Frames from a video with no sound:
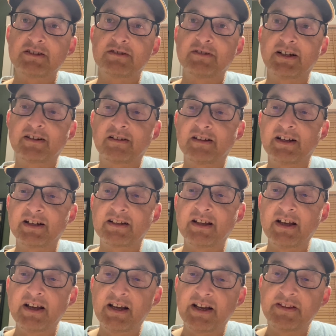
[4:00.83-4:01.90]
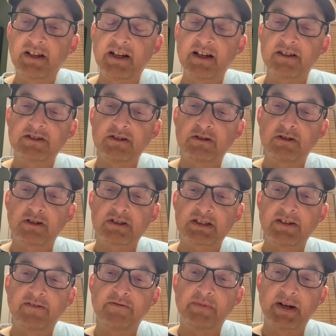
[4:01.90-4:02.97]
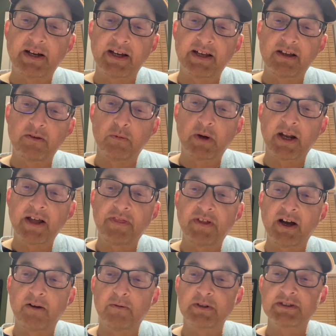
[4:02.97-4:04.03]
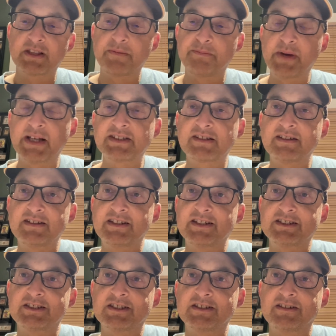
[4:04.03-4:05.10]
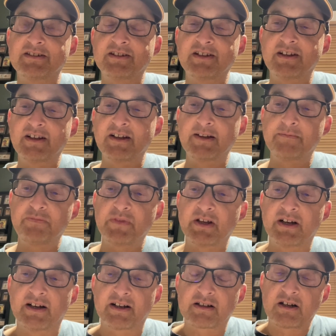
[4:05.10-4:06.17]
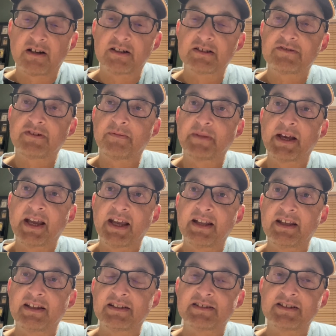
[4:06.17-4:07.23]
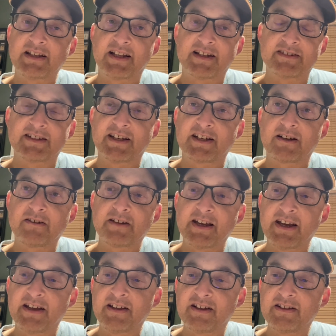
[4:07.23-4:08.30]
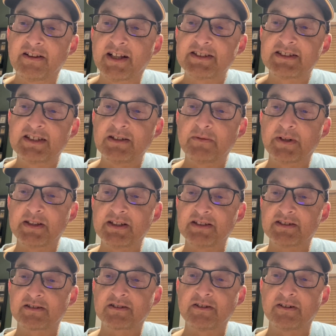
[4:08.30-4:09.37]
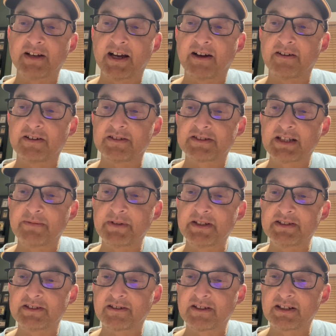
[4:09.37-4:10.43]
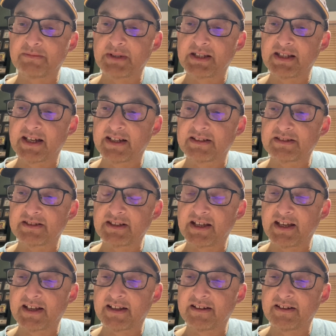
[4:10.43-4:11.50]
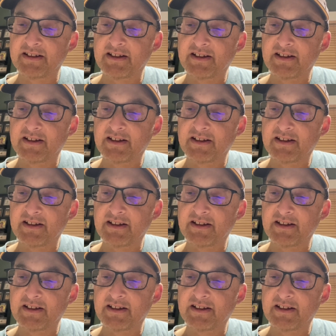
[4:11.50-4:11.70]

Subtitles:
who I collect, and then I also took some of my, what I thought was the best condition cards from the 80s, and I was like, okay, let's see what these turn out. Some of these are going to be 10s, and